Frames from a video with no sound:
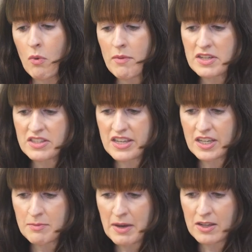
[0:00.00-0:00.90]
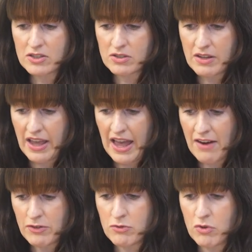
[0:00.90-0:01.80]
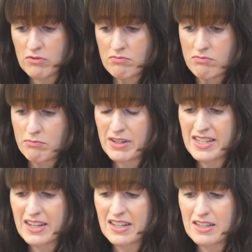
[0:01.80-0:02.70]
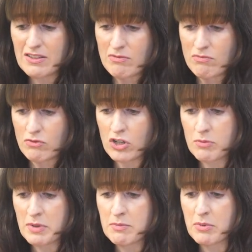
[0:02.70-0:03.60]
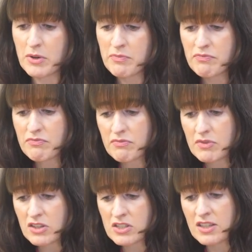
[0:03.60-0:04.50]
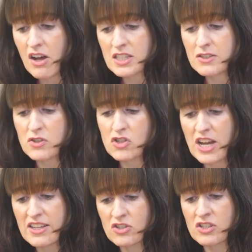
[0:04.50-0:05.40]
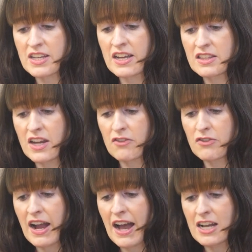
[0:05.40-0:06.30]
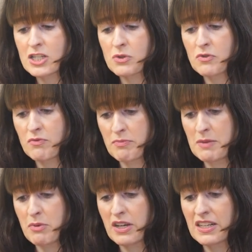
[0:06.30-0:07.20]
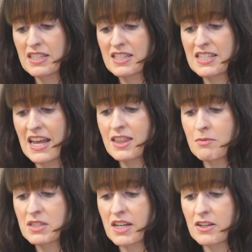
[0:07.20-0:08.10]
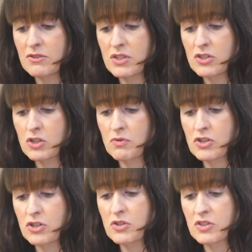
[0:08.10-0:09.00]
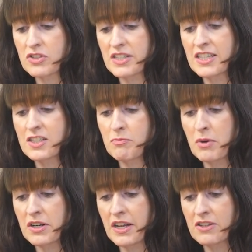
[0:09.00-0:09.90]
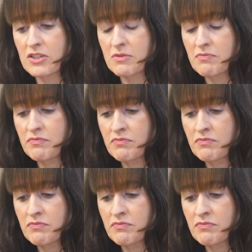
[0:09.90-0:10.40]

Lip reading: When we think about everyone, particularly young people, there's lots of suggestions out there for how people can extend themselves to reduce their sense of burnout.